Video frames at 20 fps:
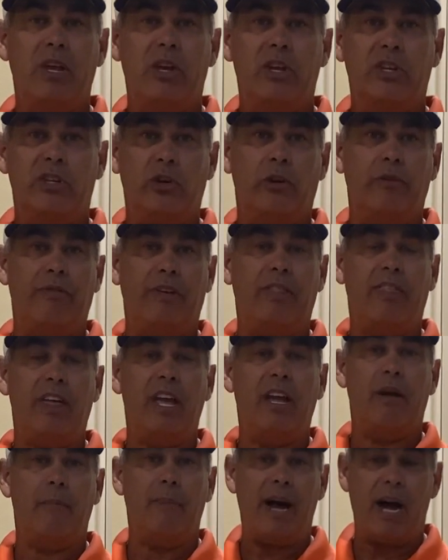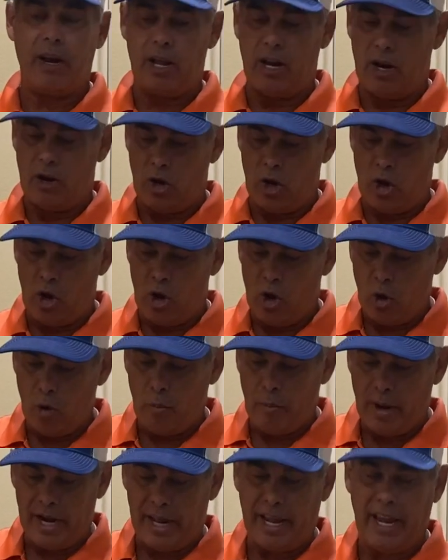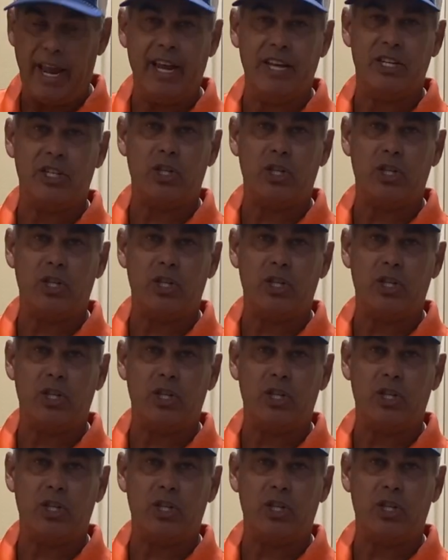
So if you think about it, nobody has